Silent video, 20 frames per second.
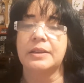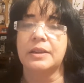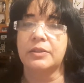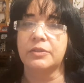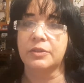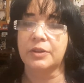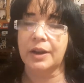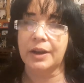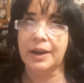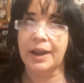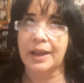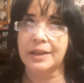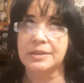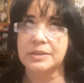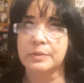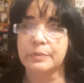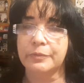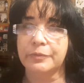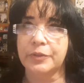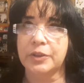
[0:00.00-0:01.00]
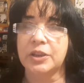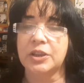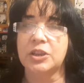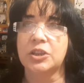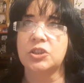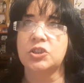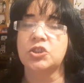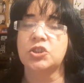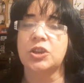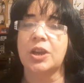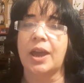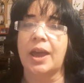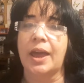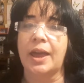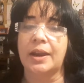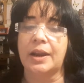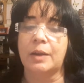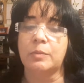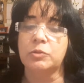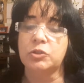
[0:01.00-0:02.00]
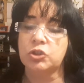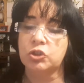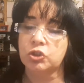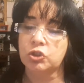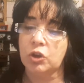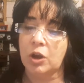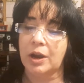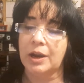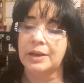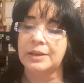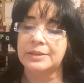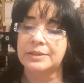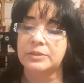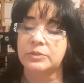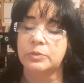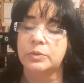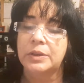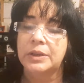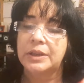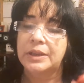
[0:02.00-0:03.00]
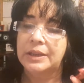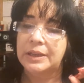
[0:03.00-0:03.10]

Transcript: The other night I had some fish, and I'm just trying to